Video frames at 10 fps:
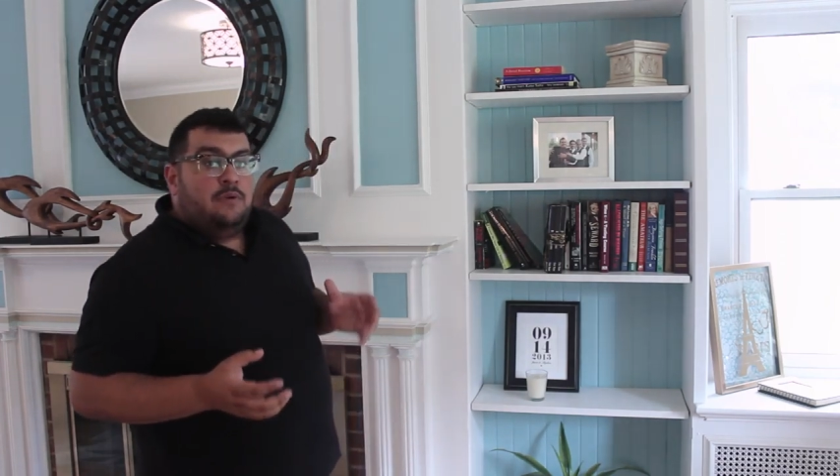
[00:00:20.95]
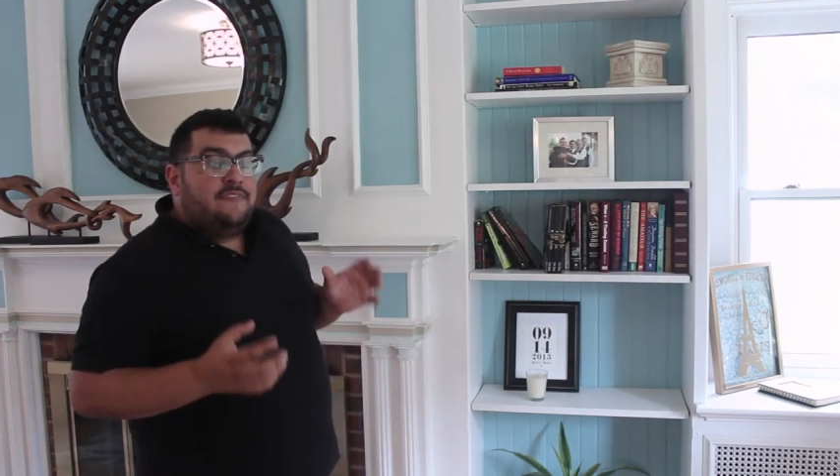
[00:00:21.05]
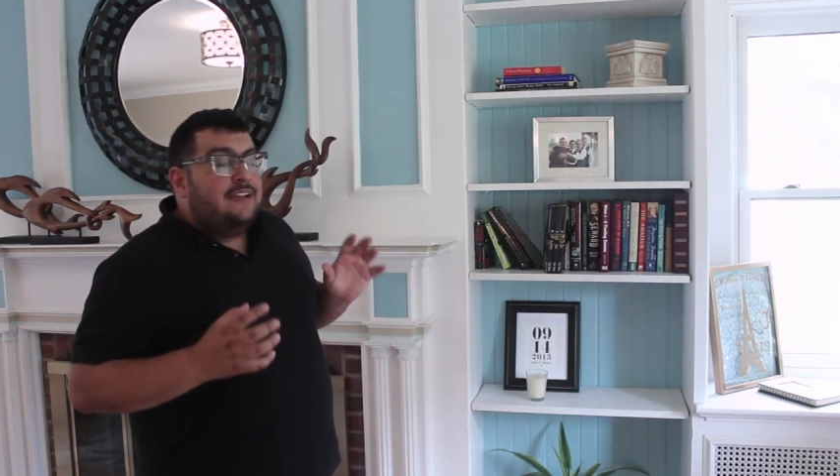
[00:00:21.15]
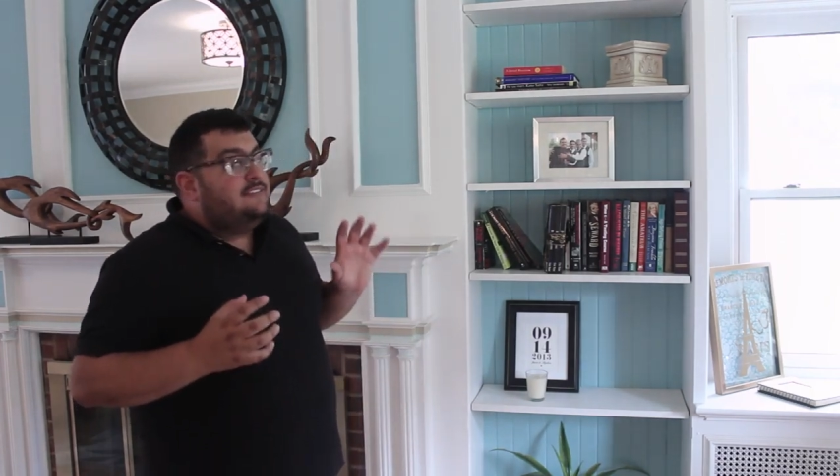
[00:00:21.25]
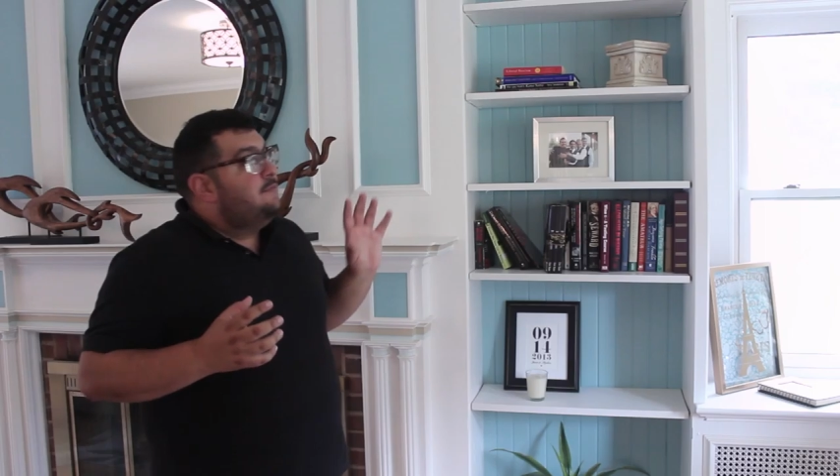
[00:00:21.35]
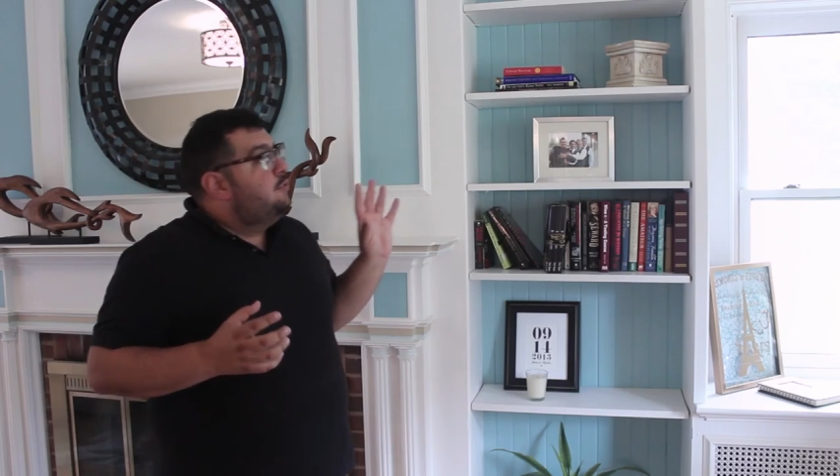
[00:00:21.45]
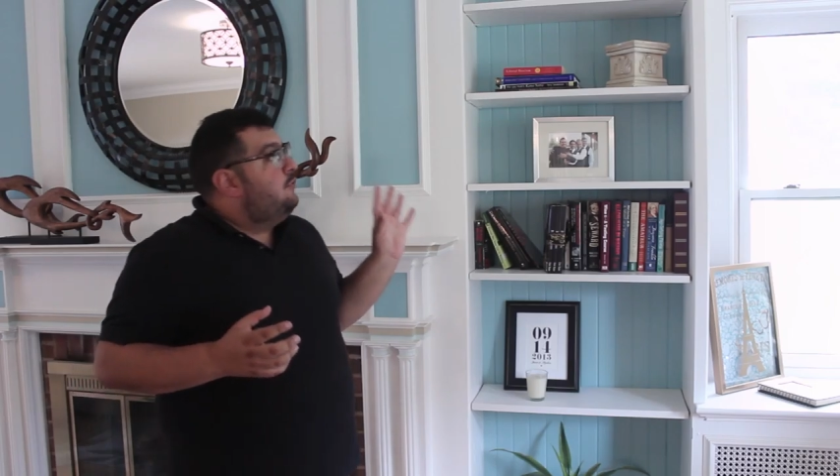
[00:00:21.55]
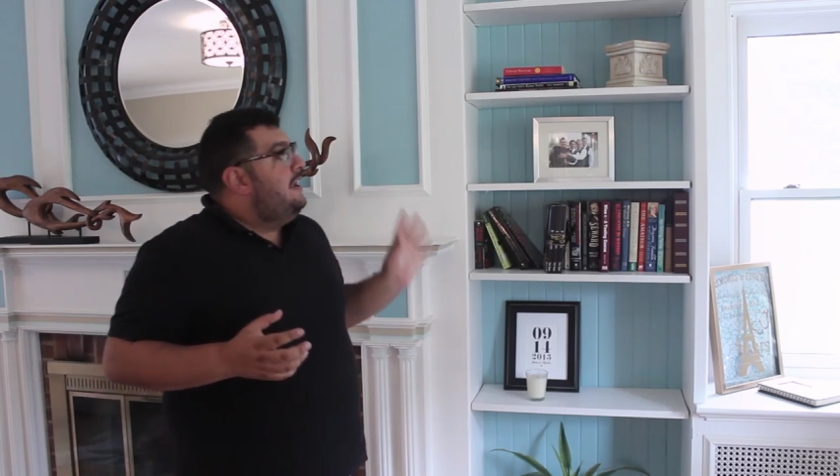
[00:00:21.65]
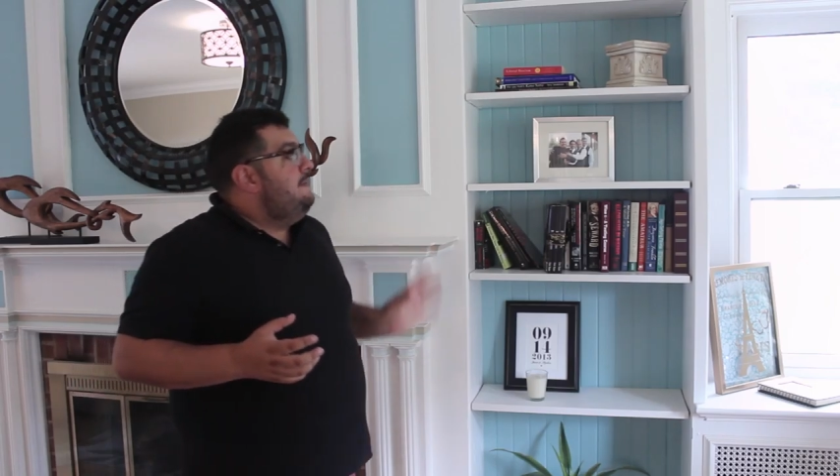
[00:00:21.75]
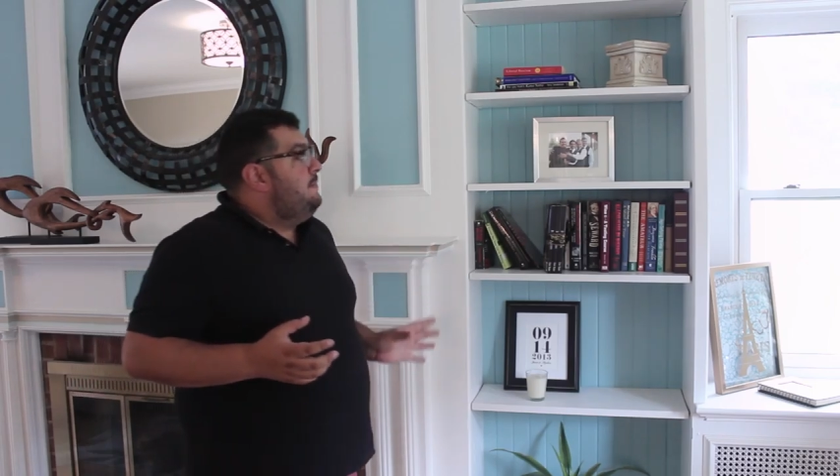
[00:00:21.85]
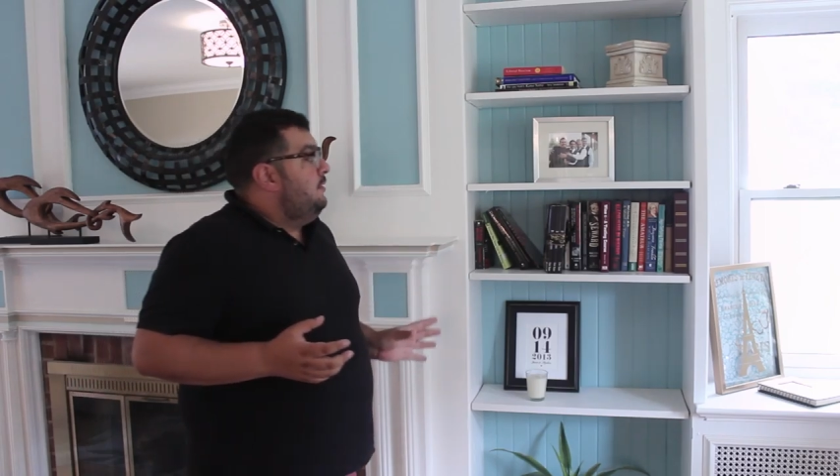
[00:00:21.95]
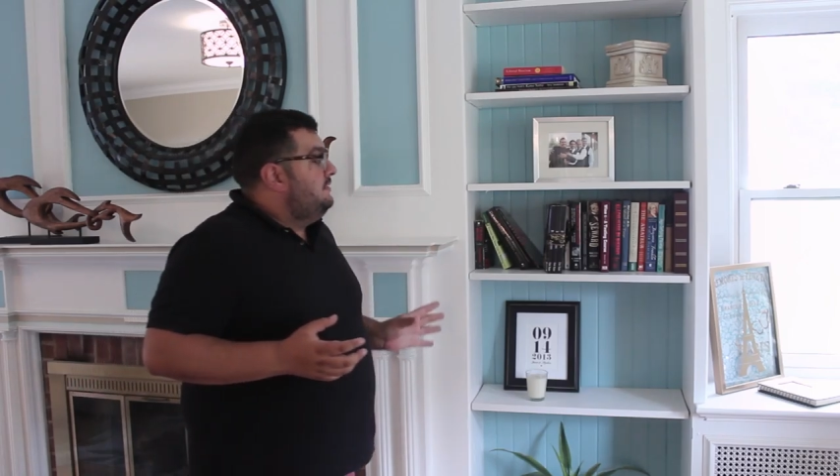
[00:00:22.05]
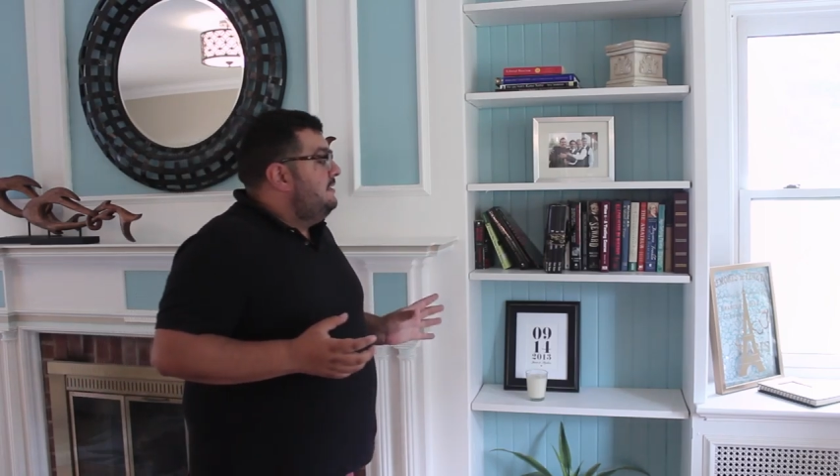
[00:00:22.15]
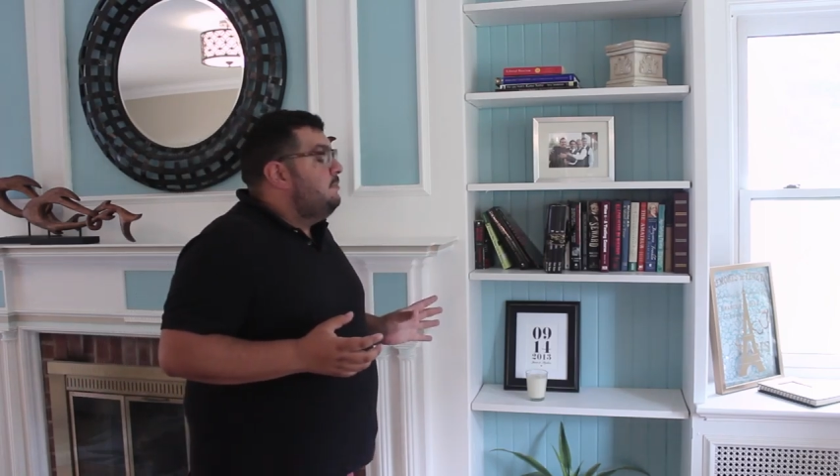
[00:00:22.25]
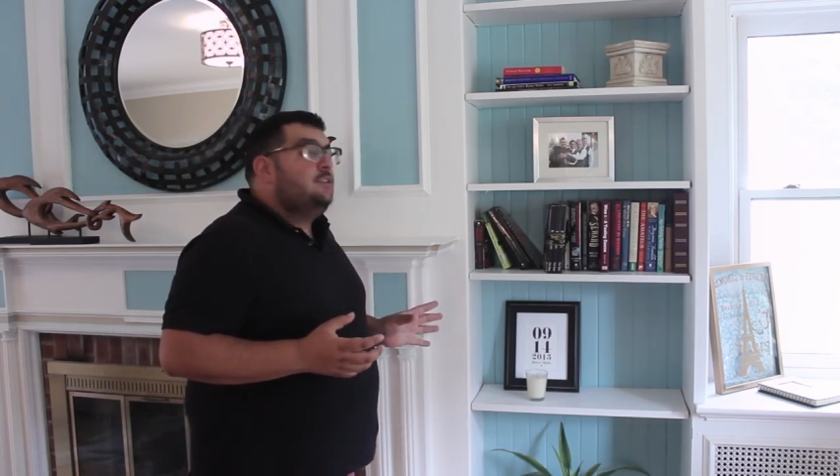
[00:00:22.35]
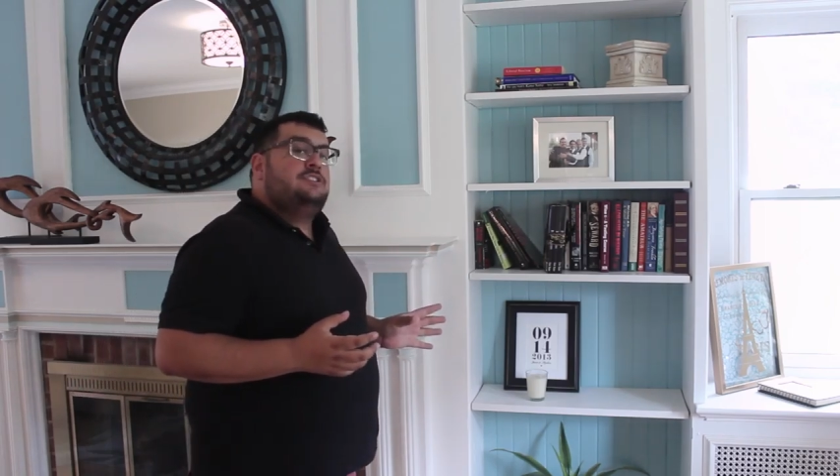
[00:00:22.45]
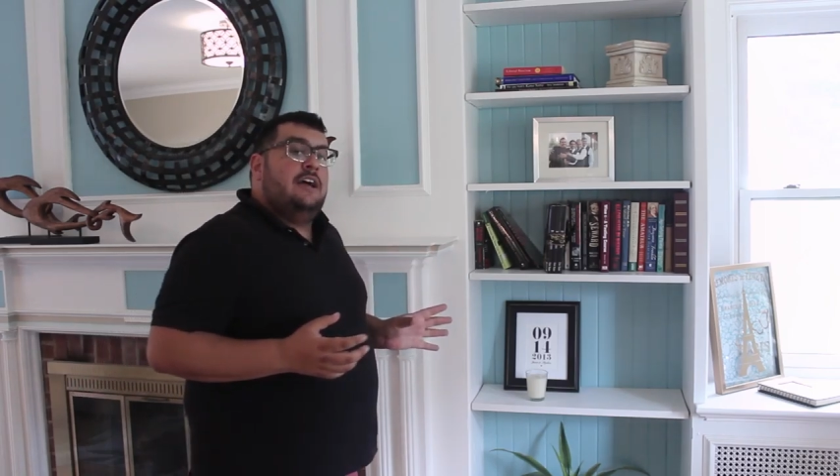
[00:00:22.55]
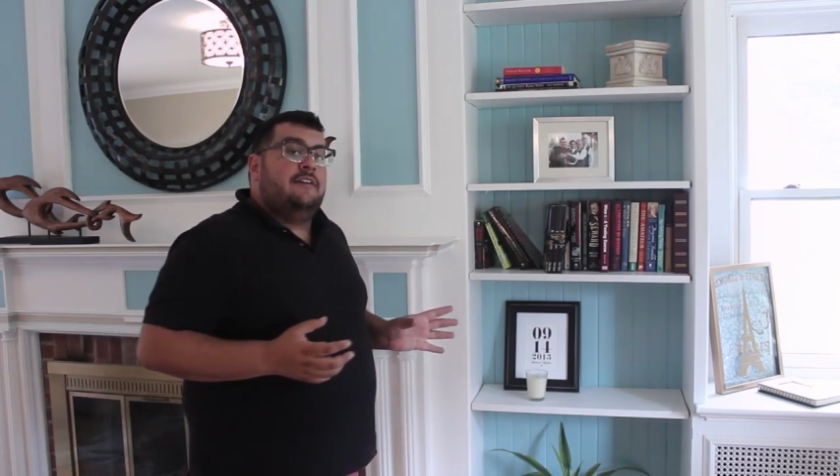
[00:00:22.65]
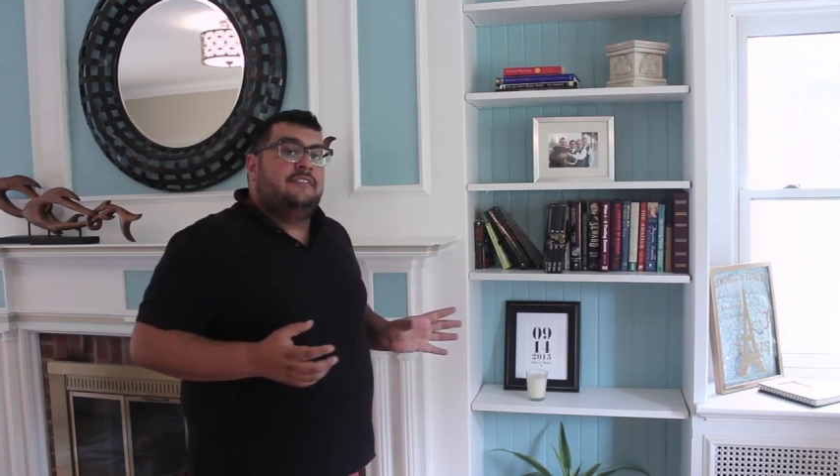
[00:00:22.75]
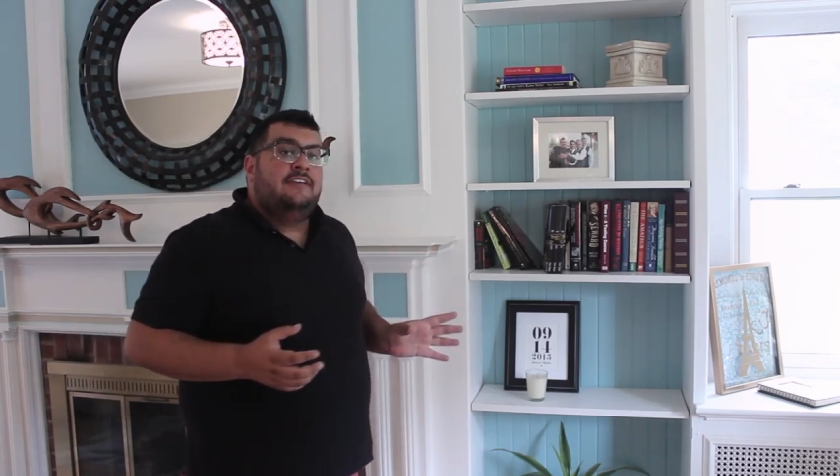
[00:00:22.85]
we've got some great built in
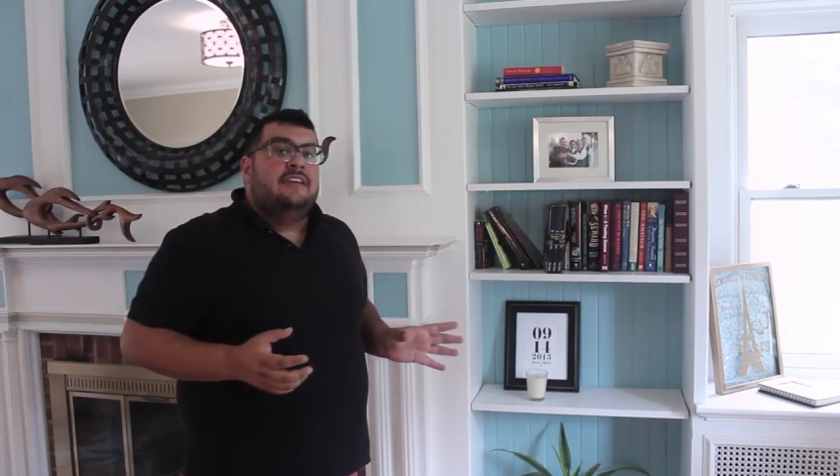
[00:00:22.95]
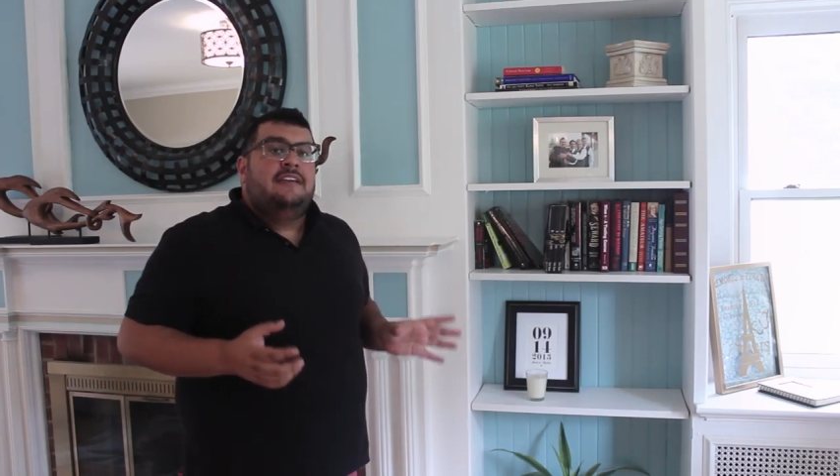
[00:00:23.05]
bookshelves.